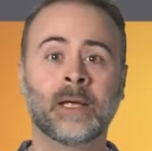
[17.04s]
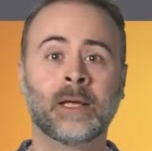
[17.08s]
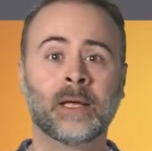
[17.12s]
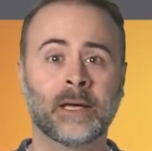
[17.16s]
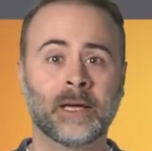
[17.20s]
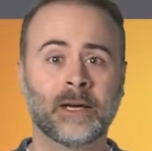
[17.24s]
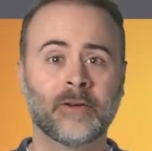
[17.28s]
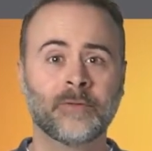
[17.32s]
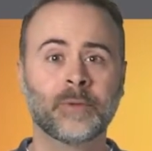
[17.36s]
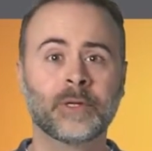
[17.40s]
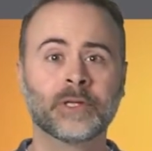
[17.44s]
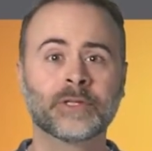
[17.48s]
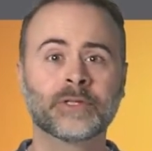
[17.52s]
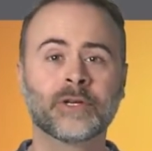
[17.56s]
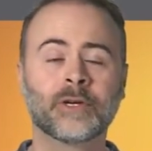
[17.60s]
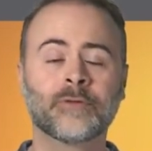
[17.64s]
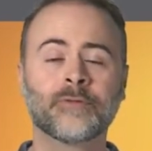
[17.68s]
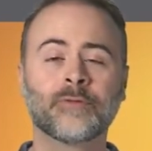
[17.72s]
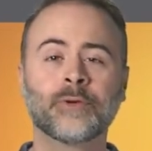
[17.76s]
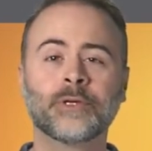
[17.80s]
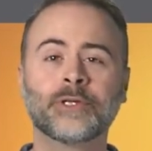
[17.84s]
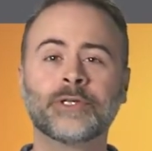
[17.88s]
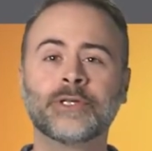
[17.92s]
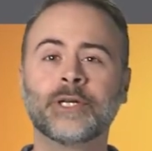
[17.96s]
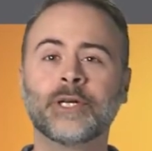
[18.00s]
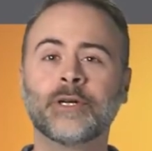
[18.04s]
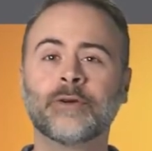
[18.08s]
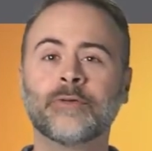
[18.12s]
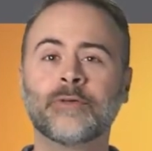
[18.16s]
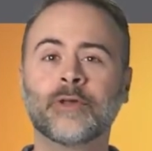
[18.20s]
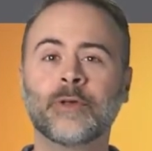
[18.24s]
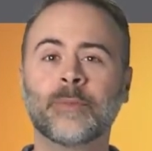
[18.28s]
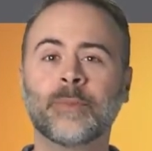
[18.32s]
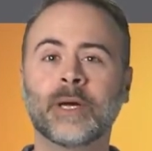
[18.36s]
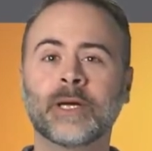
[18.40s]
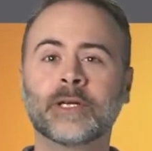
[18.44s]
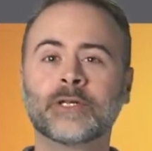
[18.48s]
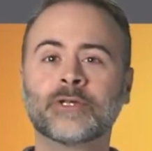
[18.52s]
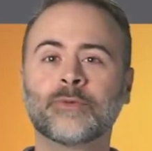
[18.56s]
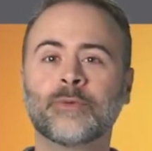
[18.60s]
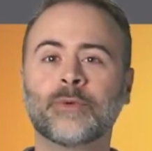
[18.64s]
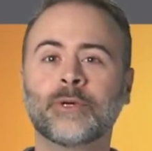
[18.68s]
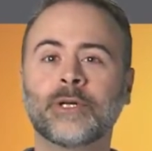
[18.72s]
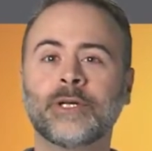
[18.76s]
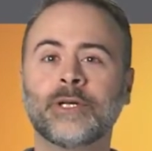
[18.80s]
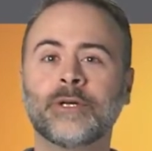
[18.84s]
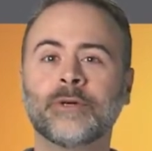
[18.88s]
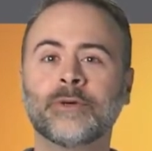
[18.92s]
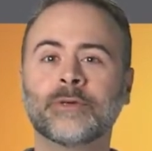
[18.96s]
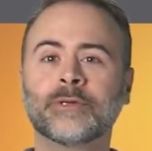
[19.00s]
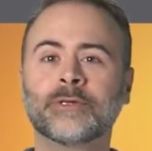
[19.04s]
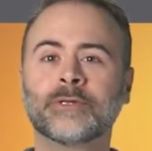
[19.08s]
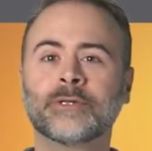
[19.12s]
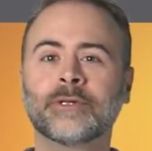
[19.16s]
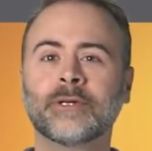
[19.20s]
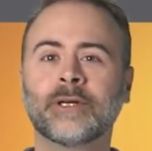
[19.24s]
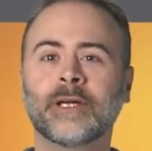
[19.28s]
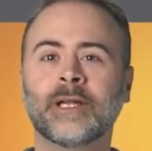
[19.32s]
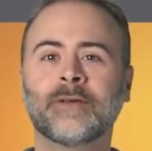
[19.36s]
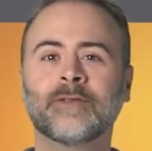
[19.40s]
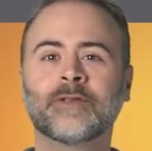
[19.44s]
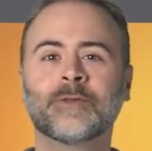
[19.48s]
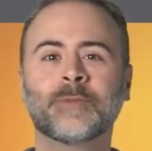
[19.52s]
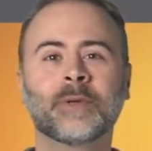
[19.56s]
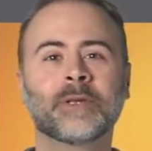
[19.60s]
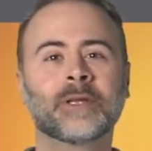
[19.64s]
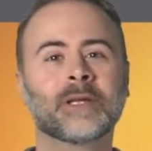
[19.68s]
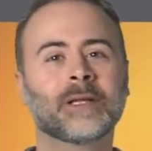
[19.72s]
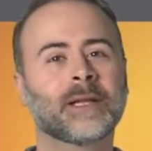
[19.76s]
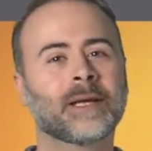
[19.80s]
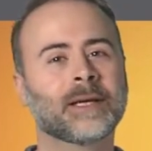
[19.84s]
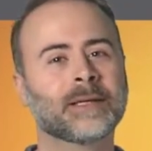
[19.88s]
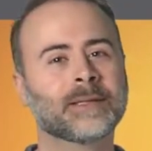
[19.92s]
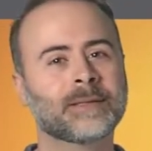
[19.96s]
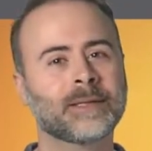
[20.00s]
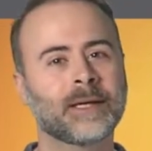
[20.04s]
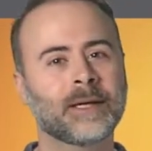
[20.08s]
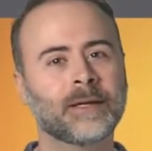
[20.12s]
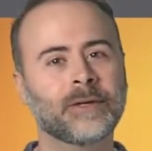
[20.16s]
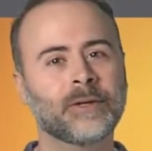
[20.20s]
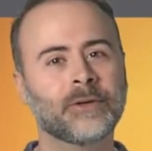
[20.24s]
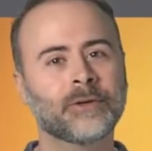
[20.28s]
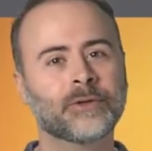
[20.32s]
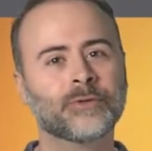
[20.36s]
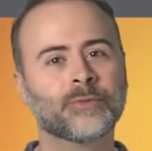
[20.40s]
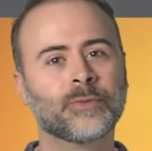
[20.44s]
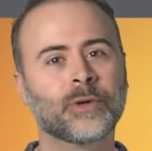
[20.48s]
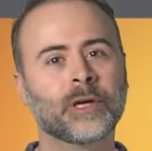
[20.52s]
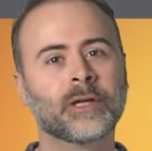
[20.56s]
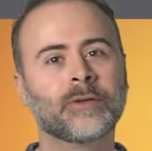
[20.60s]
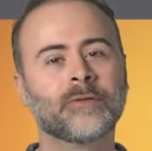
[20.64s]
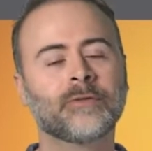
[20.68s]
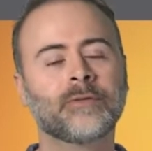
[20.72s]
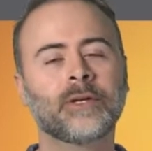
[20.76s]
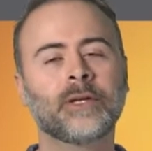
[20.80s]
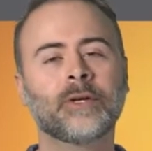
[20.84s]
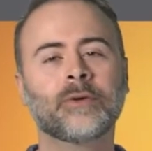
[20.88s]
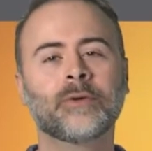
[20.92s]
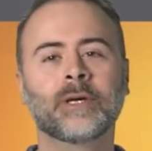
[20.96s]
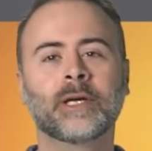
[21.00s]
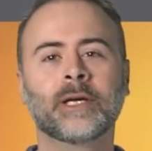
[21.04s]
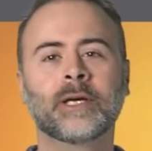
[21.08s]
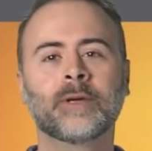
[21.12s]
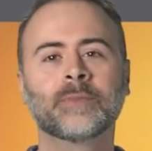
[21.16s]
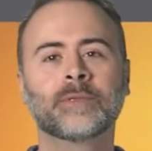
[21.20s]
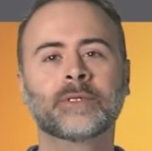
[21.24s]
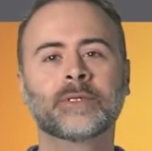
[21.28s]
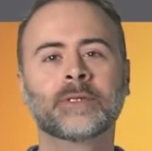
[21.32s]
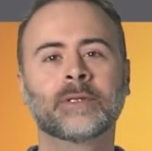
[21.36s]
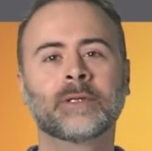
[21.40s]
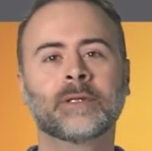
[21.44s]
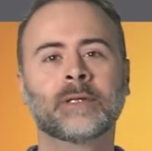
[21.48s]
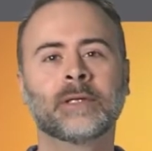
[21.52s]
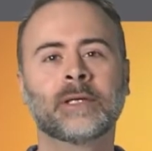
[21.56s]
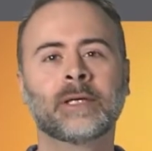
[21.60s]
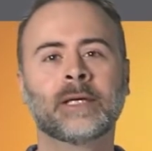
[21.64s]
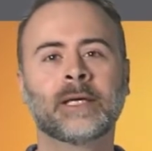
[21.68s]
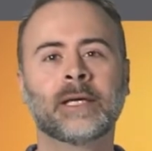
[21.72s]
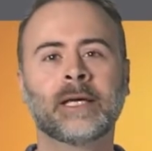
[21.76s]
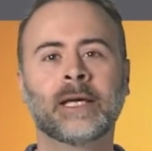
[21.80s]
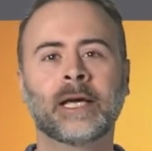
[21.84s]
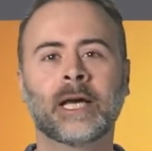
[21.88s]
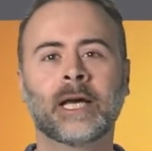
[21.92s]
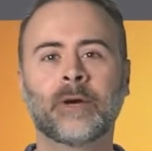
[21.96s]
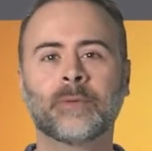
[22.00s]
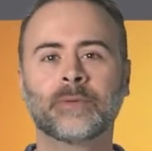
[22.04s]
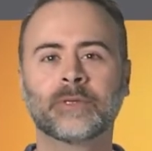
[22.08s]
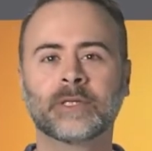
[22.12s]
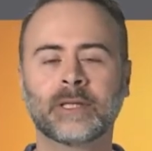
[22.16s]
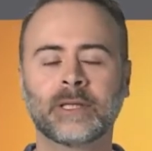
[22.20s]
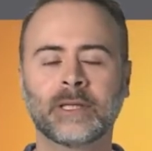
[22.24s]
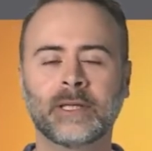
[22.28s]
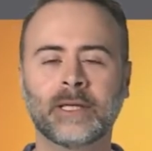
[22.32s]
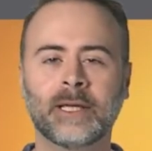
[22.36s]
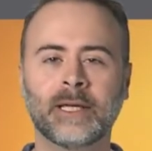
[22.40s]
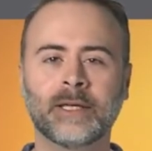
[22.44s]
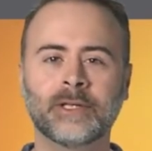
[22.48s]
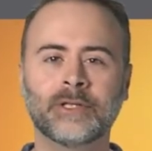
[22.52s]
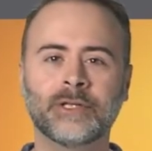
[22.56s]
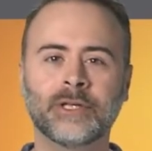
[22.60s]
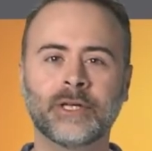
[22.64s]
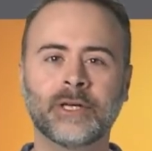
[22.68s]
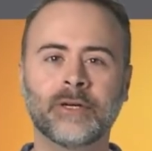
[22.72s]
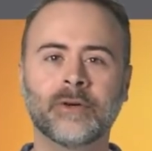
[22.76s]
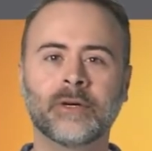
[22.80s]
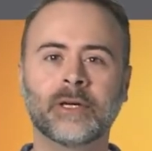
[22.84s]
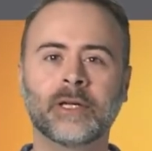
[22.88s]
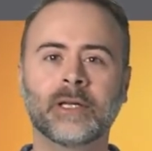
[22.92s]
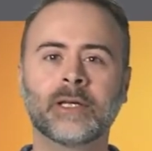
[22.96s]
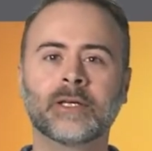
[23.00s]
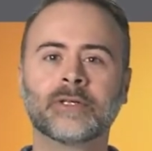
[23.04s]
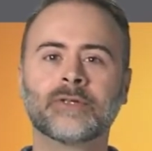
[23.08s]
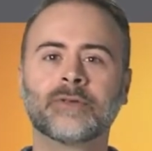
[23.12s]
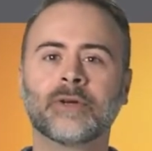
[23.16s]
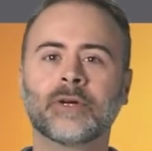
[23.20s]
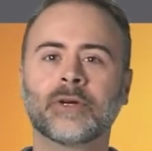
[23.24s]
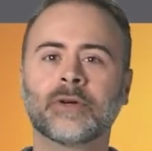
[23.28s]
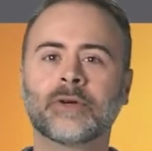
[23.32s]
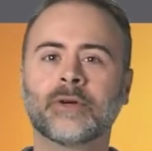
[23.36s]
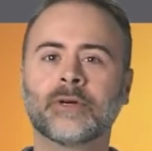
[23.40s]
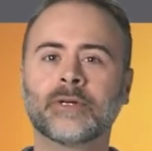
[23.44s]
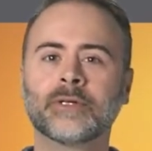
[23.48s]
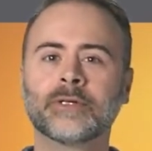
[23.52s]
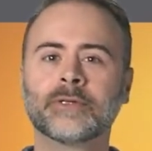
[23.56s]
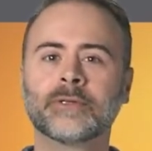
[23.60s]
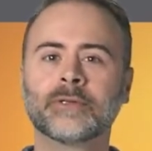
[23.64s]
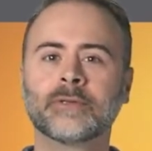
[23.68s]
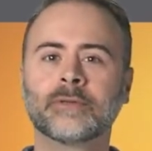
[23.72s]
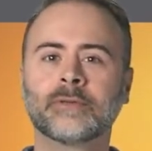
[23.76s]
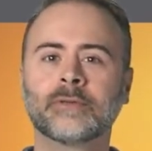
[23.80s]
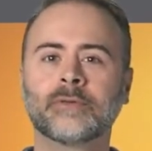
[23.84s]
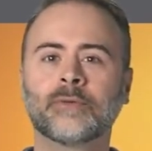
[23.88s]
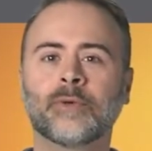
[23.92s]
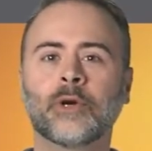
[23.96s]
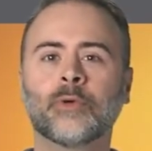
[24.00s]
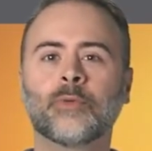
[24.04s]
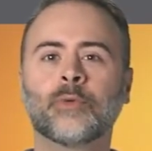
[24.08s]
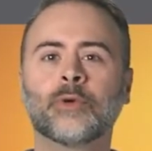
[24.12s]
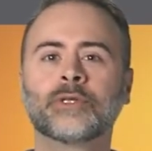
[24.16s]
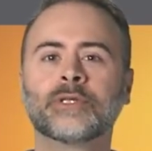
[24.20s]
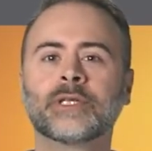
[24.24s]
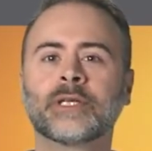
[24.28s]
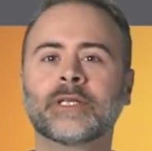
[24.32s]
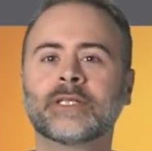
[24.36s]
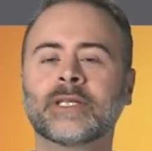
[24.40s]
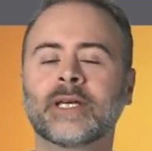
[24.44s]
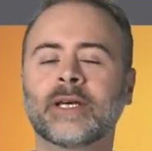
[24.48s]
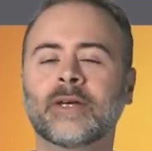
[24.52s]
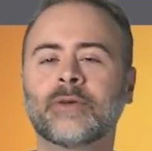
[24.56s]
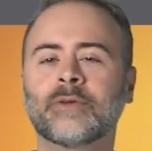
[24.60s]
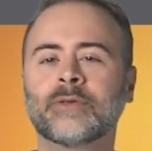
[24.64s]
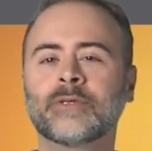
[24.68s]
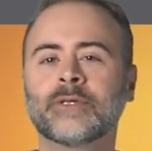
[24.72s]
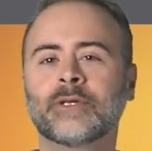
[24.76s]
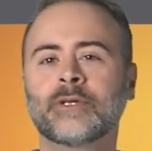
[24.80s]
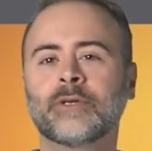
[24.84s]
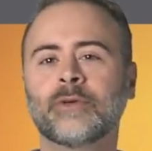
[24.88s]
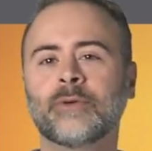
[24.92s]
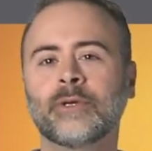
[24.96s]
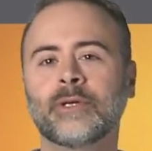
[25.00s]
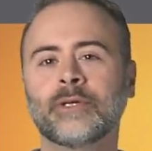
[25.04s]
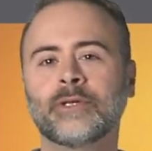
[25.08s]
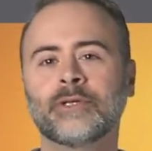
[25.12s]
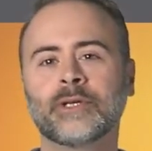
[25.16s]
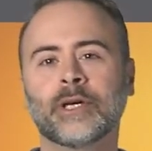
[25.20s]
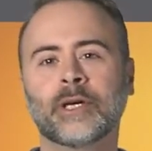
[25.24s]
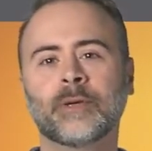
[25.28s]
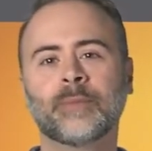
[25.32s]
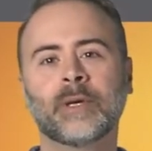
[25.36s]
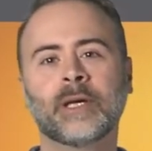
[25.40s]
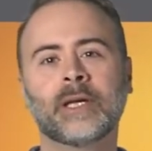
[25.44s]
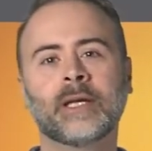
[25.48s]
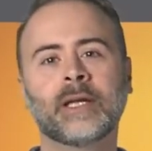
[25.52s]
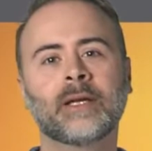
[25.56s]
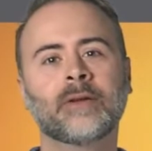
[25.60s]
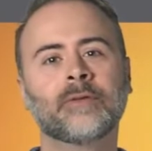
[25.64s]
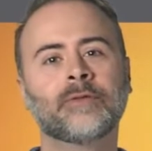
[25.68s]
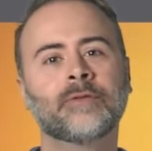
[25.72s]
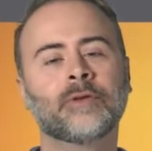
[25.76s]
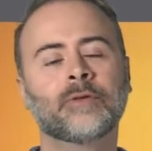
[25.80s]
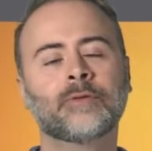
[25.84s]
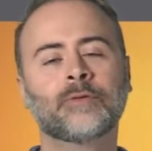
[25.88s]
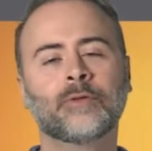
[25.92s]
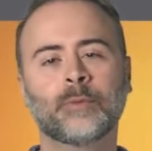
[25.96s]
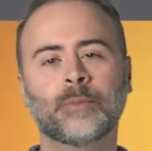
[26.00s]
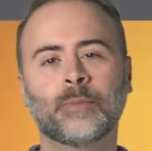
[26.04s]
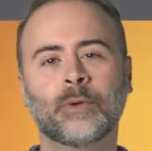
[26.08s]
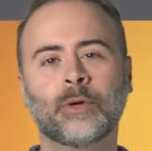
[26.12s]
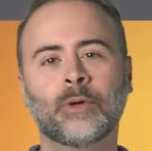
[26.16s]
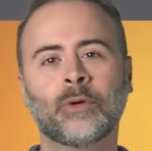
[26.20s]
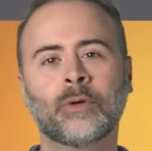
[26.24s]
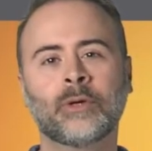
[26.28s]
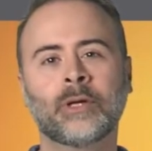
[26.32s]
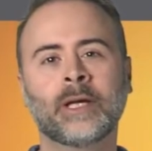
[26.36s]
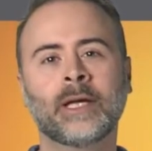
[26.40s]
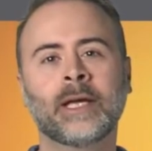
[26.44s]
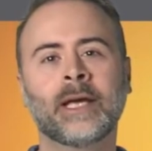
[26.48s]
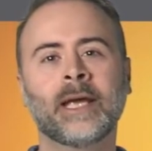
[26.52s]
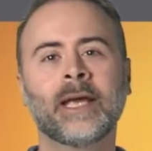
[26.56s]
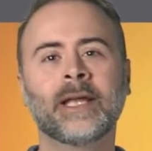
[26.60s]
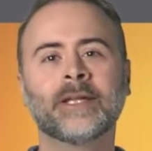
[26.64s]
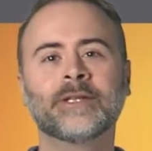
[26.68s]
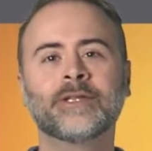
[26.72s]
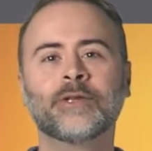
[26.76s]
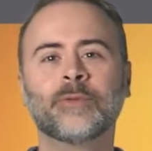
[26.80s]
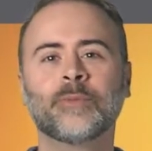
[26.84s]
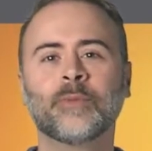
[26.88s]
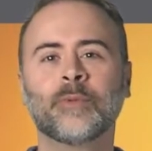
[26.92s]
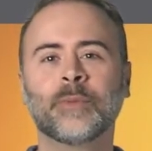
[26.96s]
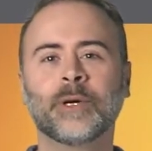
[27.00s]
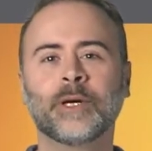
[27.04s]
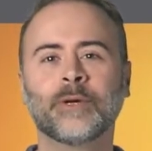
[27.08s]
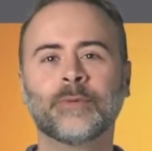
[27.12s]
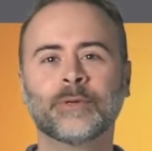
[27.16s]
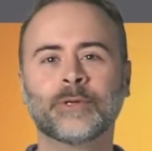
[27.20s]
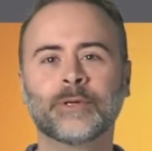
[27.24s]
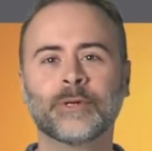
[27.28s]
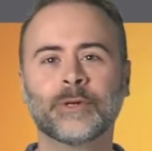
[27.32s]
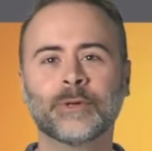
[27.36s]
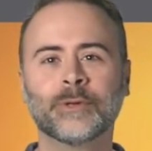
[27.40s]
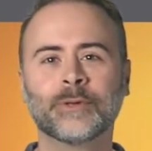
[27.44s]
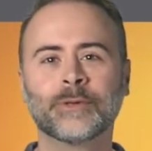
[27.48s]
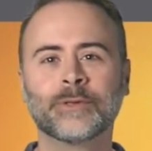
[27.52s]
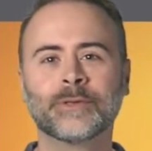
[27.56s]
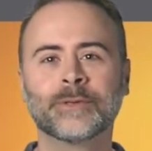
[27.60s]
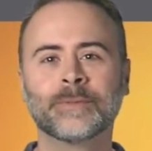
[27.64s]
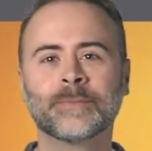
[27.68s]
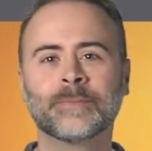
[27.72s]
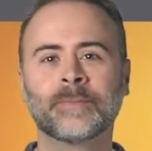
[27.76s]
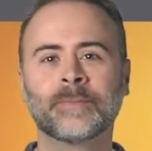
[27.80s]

I've been a software engineer for the past 20 years, and have spent the last 10 years writing video games. I was a lead engineer at Electronic Arts, where I worked on titles including John Madden NFL Football and Superman Returns.